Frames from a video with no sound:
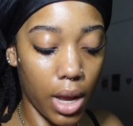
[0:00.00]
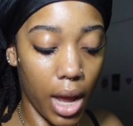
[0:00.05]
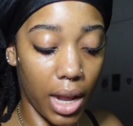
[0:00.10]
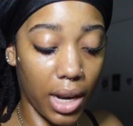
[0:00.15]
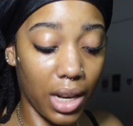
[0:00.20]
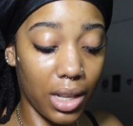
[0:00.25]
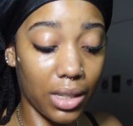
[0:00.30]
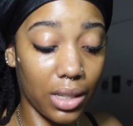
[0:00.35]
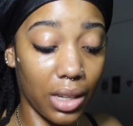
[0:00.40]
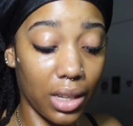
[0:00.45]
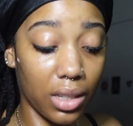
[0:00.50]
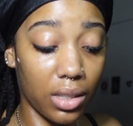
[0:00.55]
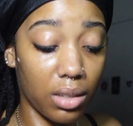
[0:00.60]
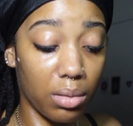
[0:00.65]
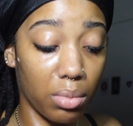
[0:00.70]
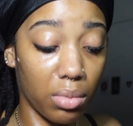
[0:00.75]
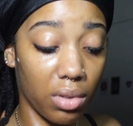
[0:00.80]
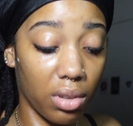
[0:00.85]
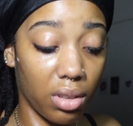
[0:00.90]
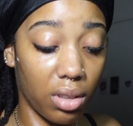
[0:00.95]
I need to get
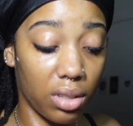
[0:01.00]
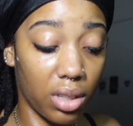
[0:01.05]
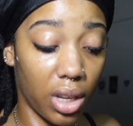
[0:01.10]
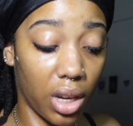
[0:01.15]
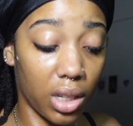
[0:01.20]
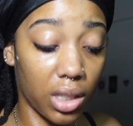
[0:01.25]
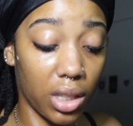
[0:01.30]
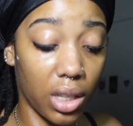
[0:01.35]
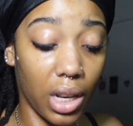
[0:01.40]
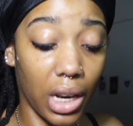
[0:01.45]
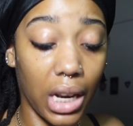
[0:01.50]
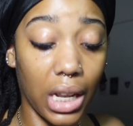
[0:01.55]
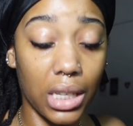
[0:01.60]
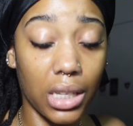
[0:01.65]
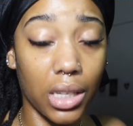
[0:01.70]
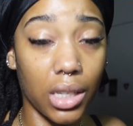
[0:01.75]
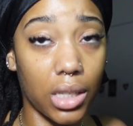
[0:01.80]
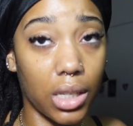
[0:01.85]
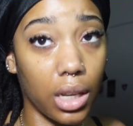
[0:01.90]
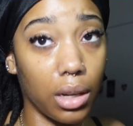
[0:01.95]
some more of this actually. They need
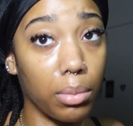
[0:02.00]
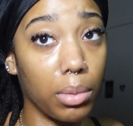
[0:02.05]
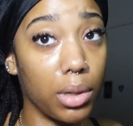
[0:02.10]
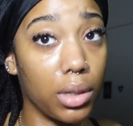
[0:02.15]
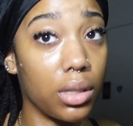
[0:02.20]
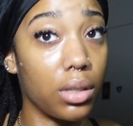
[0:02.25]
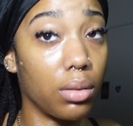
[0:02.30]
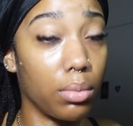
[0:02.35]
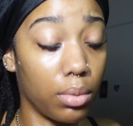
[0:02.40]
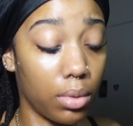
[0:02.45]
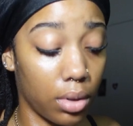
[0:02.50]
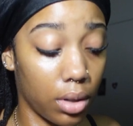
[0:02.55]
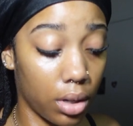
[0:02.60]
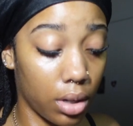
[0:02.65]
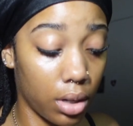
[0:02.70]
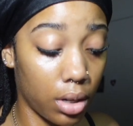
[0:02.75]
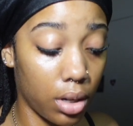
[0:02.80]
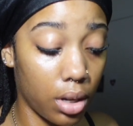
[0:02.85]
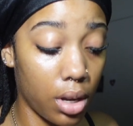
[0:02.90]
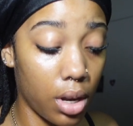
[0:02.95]
to send me some more
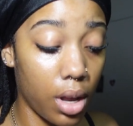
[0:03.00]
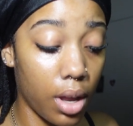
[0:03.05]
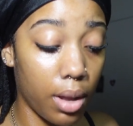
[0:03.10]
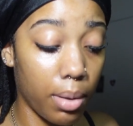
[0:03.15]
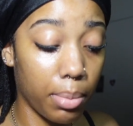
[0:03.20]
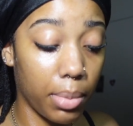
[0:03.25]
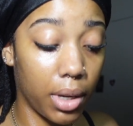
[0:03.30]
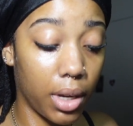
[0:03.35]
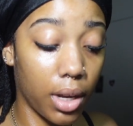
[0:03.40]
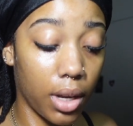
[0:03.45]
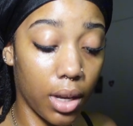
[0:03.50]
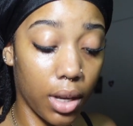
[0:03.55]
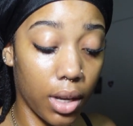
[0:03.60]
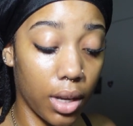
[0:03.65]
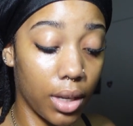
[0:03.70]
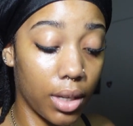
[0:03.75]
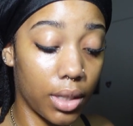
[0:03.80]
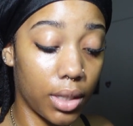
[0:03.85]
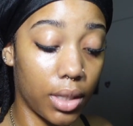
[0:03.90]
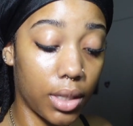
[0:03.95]

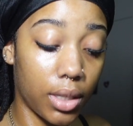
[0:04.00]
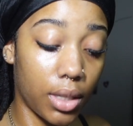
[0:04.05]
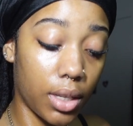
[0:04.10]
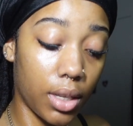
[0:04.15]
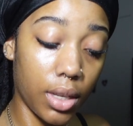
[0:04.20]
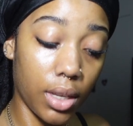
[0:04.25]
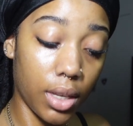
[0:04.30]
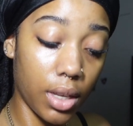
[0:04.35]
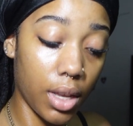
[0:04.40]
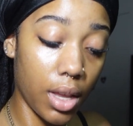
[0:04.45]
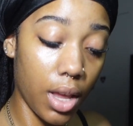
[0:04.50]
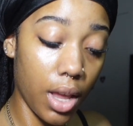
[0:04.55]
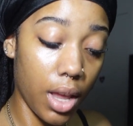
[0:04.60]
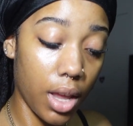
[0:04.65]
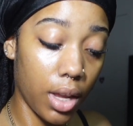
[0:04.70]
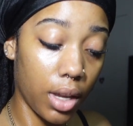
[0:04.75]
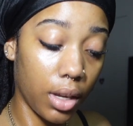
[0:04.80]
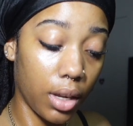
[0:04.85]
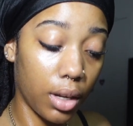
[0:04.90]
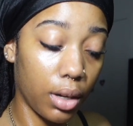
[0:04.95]
because
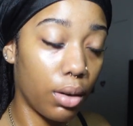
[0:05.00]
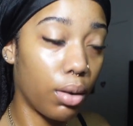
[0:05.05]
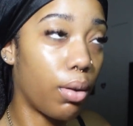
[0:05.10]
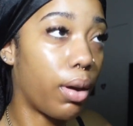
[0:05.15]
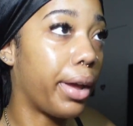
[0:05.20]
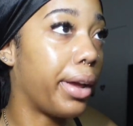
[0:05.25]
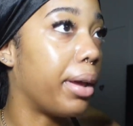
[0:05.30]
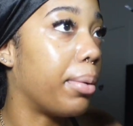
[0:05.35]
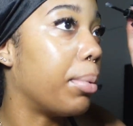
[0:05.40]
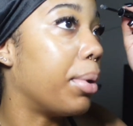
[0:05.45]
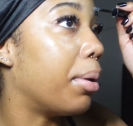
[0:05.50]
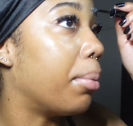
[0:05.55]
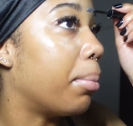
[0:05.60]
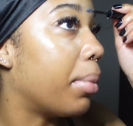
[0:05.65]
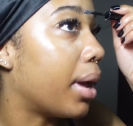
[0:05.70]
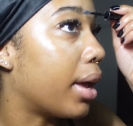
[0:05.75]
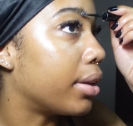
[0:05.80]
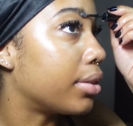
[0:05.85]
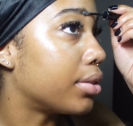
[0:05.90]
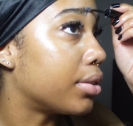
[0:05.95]
y'all know I am an
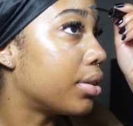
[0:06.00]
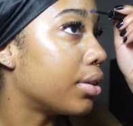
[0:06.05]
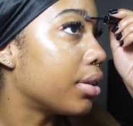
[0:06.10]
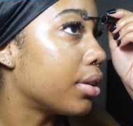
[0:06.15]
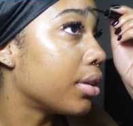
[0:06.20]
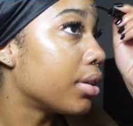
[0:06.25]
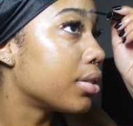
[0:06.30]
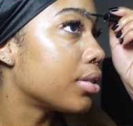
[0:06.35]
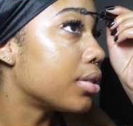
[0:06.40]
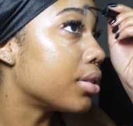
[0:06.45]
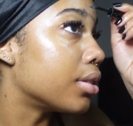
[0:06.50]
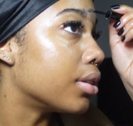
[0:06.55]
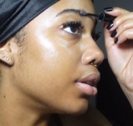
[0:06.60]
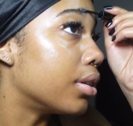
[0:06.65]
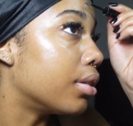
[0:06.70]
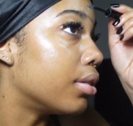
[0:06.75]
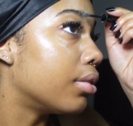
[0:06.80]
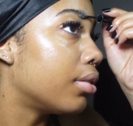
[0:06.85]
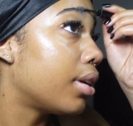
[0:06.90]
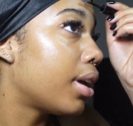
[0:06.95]
ambassador. So,
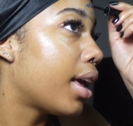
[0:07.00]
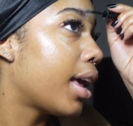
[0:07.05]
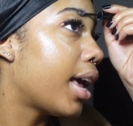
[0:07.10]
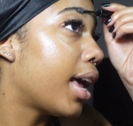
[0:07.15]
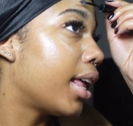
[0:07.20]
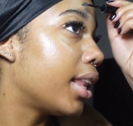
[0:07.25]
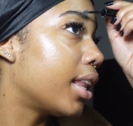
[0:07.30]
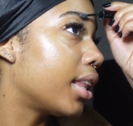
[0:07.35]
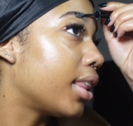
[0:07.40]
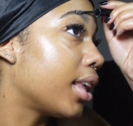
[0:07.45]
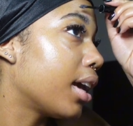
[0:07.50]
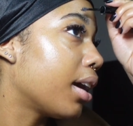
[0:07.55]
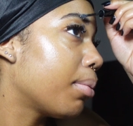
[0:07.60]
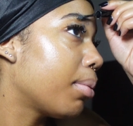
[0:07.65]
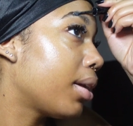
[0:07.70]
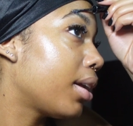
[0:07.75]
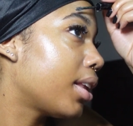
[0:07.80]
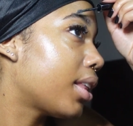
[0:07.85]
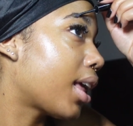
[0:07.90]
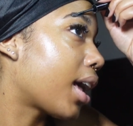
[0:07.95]
and the thing
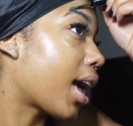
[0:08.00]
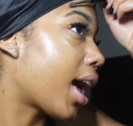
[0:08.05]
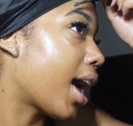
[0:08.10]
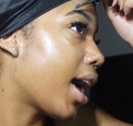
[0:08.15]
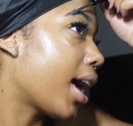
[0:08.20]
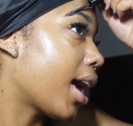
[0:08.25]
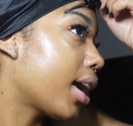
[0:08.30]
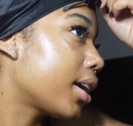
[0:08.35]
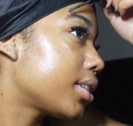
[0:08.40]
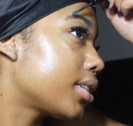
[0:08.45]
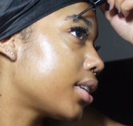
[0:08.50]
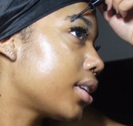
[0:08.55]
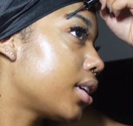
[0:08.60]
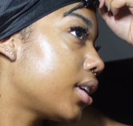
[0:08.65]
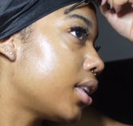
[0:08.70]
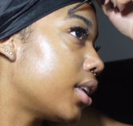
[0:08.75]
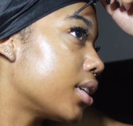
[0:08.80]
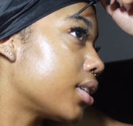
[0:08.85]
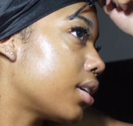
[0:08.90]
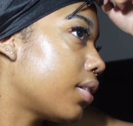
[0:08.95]
about it, like I actually
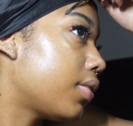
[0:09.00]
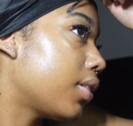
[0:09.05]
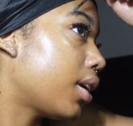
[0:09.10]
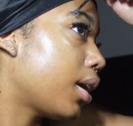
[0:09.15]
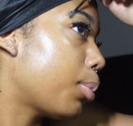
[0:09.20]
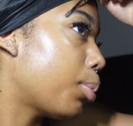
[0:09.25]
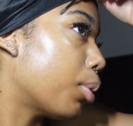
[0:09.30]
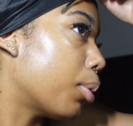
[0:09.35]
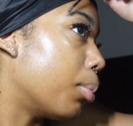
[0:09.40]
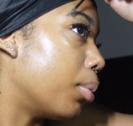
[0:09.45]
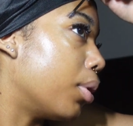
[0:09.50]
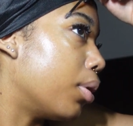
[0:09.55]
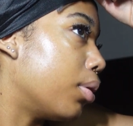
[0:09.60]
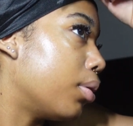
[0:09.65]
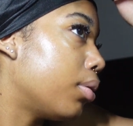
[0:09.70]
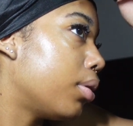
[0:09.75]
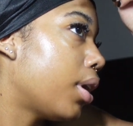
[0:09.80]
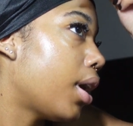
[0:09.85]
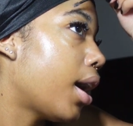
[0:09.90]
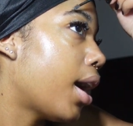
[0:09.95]
the stuff that I
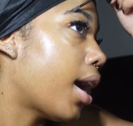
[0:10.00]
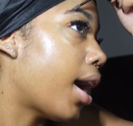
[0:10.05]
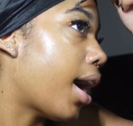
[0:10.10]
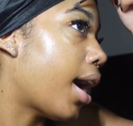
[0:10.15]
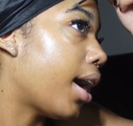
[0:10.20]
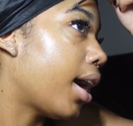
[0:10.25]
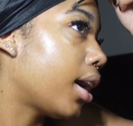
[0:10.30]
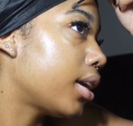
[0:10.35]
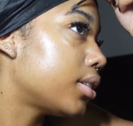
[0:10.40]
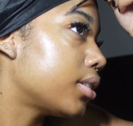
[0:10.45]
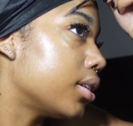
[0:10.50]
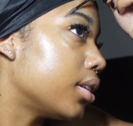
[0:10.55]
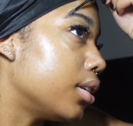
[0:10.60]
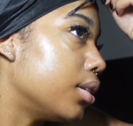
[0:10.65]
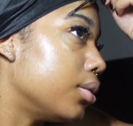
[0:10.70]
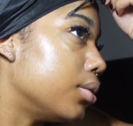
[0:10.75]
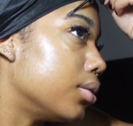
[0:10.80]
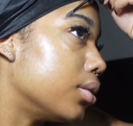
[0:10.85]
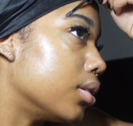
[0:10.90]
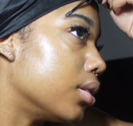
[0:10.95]
promote, I actually
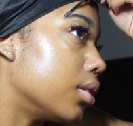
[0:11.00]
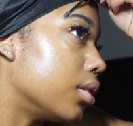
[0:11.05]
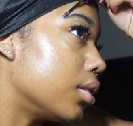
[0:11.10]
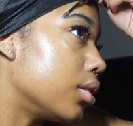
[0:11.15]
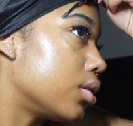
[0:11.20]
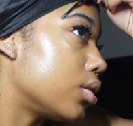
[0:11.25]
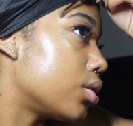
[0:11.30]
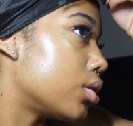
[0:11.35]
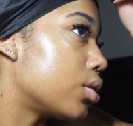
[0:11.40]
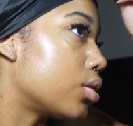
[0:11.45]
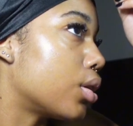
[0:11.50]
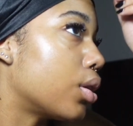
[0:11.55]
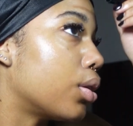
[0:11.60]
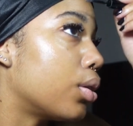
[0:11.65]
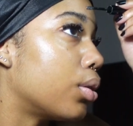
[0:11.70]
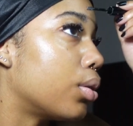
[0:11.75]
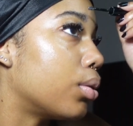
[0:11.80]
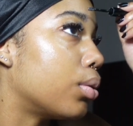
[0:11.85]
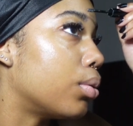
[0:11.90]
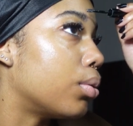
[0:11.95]
use it.
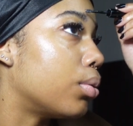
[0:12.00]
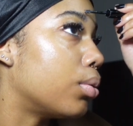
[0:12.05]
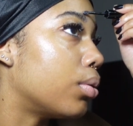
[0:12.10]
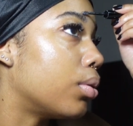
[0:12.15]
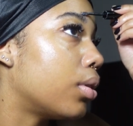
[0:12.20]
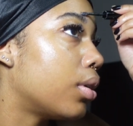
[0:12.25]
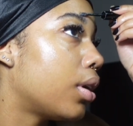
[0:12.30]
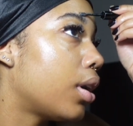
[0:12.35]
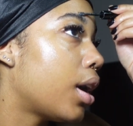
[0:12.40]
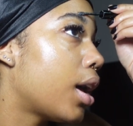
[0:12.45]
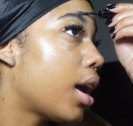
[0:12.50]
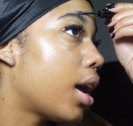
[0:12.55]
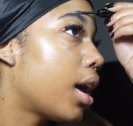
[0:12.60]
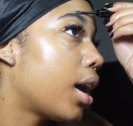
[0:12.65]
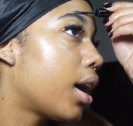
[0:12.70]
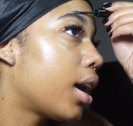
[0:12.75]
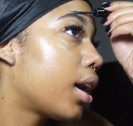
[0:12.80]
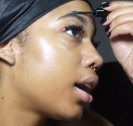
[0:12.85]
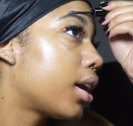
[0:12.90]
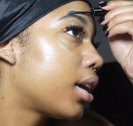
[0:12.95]

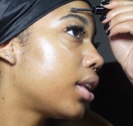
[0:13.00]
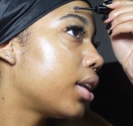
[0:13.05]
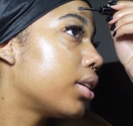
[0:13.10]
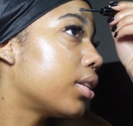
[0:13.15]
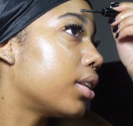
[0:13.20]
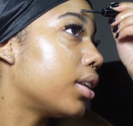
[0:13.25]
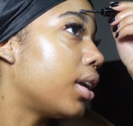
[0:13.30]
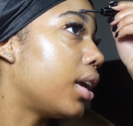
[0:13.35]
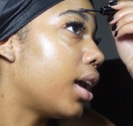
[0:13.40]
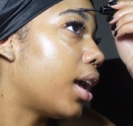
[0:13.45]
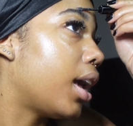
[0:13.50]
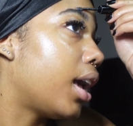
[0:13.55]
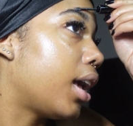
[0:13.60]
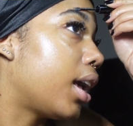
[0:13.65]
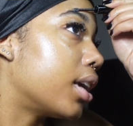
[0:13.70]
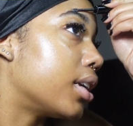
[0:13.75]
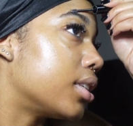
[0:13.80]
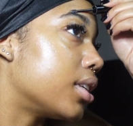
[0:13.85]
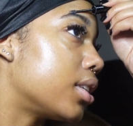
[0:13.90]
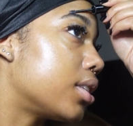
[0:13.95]
So clearly,
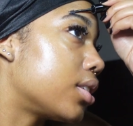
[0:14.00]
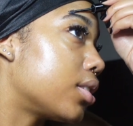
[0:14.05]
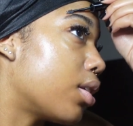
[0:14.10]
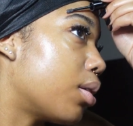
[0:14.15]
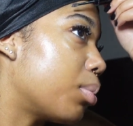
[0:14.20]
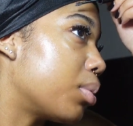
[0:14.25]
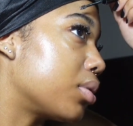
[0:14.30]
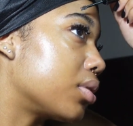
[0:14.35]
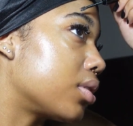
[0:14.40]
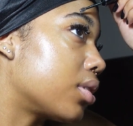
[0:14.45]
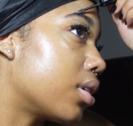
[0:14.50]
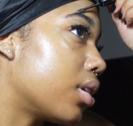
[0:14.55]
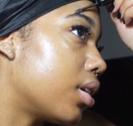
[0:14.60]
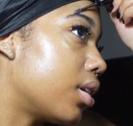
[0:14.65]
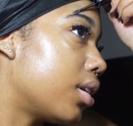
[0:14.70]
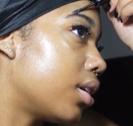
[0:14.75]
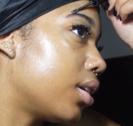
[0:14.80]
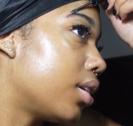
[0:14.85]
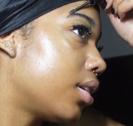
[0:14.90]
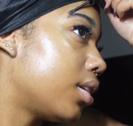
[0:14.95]
because it's almost
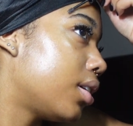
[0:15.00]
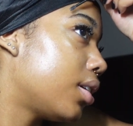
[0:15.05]
gone.